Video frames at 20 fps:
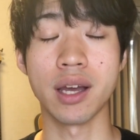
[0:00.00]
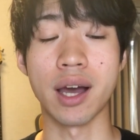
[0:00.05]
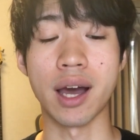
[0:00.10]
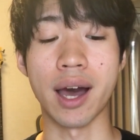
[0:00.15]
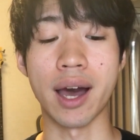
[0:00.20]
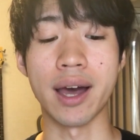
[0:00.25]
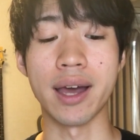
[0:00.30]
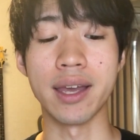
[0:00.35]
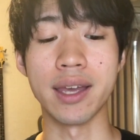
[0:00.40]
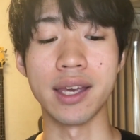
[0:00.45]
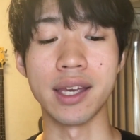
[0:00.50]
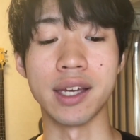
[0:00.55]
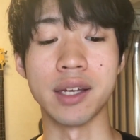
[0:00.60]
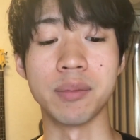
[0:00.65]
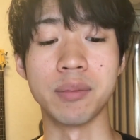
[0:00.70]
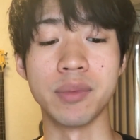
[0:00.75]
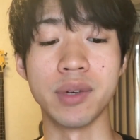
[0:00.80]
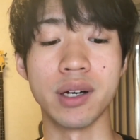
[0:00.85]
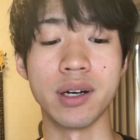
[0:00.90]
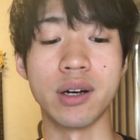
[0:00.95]
I
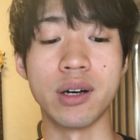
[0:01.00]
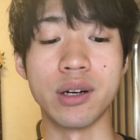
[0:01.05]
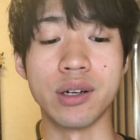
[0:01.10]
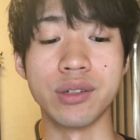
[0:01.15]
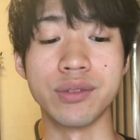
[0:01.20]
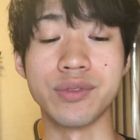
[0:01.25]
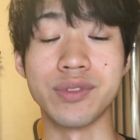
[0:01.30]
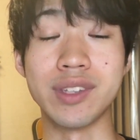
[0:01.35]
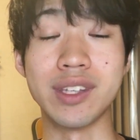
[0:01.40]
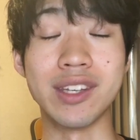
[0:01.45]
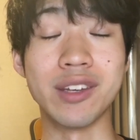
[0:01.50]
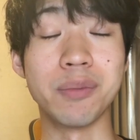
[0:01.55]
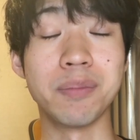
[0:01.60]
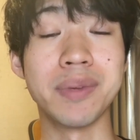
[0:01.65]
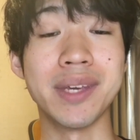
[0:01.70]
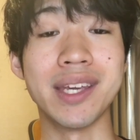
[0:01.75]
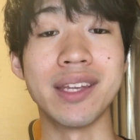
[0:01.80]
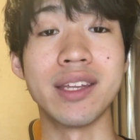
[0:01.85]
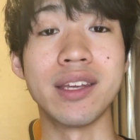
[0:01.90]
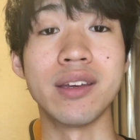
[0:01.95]
am of the
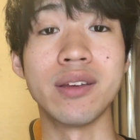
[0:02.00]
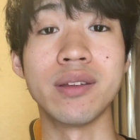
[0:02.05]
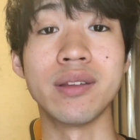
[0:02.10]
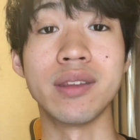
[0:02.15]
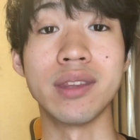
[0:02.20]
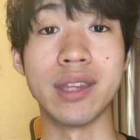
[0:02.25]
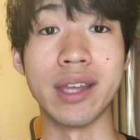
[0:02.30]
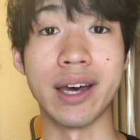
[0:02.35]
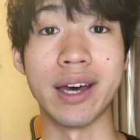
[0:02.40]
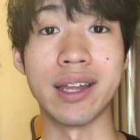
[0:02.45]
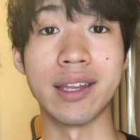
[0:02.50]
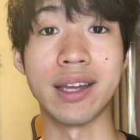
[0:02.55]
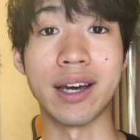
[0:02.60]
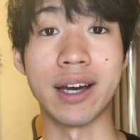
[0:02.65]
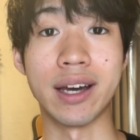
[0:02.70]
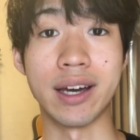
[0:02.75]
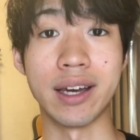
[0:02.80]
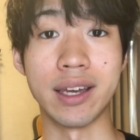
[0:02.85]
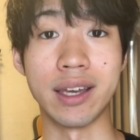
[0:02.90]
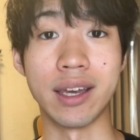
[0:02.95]
opinion that
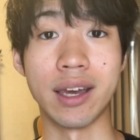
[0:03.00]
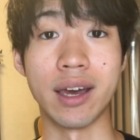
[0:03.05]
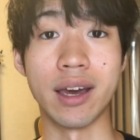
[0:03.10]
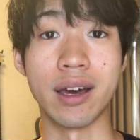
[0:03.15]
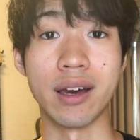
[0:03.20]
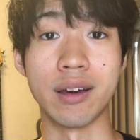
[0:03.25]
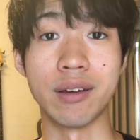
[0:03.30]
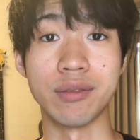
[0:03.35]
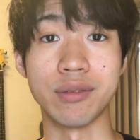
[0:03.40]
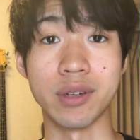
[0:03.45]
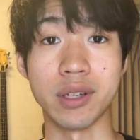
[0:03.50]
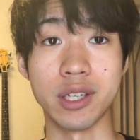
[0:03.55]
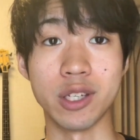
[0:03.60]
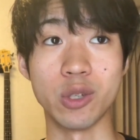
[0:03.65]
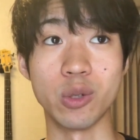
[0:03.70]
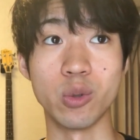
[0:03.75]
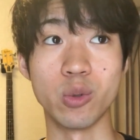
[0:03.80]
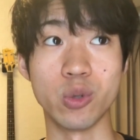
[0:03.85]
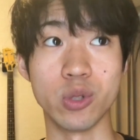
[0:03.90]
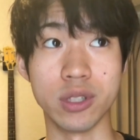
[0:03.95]
I have a
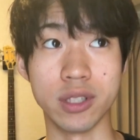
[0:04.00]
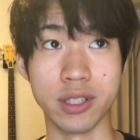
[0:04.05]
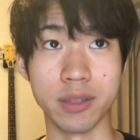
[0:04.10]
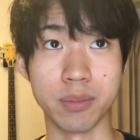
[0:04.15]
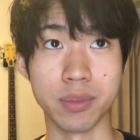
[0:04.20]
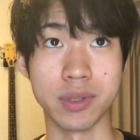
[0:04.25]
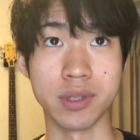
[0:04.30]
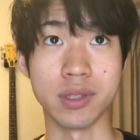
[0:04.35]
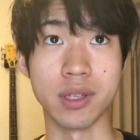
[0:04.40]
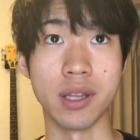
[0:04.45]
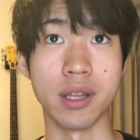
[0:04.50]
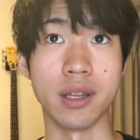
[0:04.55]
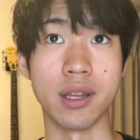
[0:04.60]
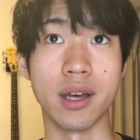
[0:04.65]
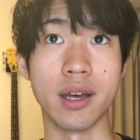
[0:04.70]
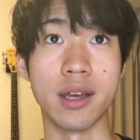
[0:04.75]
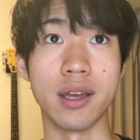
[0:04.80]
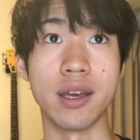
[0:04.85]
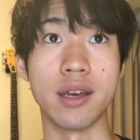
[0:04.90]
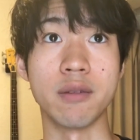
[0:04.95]
huge lips and
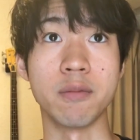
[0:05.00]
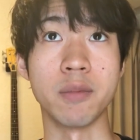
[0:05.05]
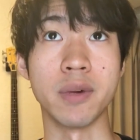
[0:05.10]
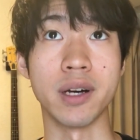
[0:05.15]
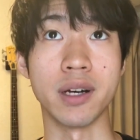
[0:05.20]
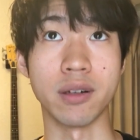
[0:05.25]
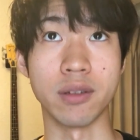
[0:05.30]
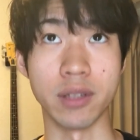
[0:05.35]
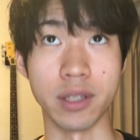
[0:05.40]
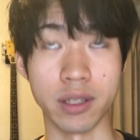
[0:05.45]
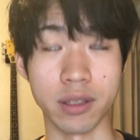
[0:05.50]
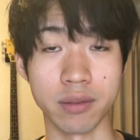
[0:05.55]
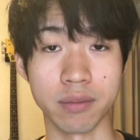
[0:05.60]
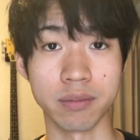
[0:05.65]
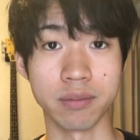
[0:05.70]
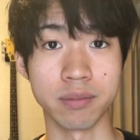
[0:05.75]
I am ugly.